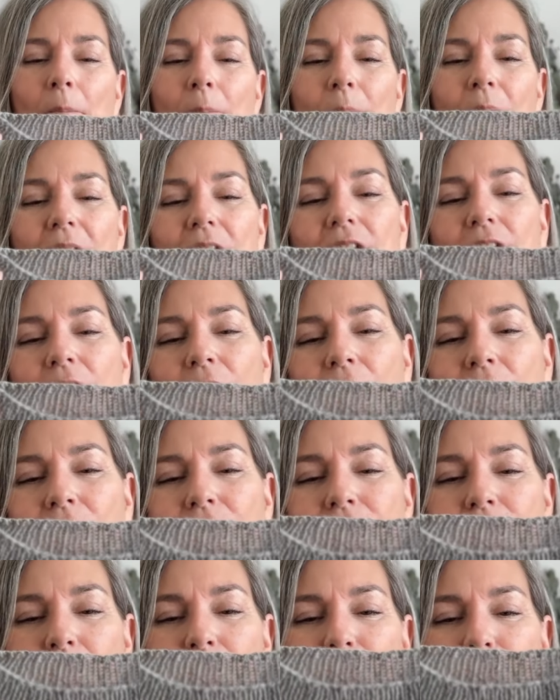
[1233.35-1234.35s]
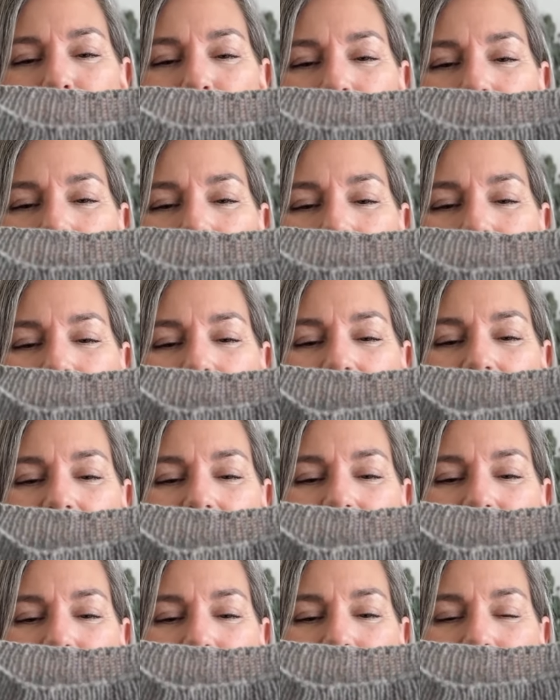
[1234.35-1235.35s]
But going from sport
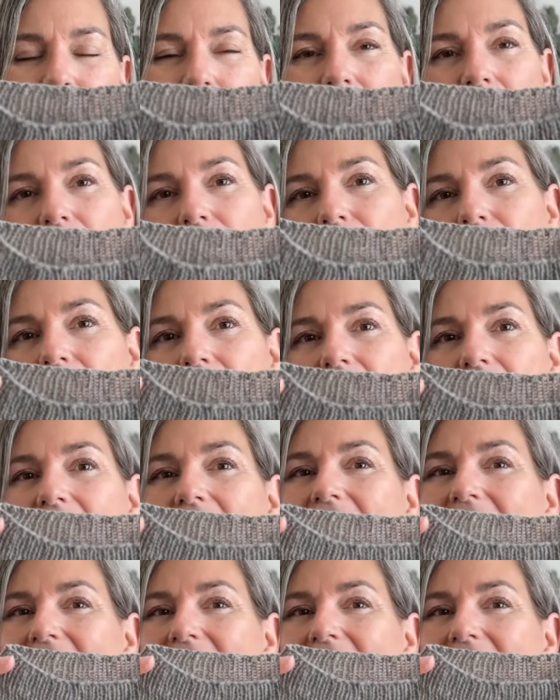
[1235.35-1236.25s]
weight to fingering,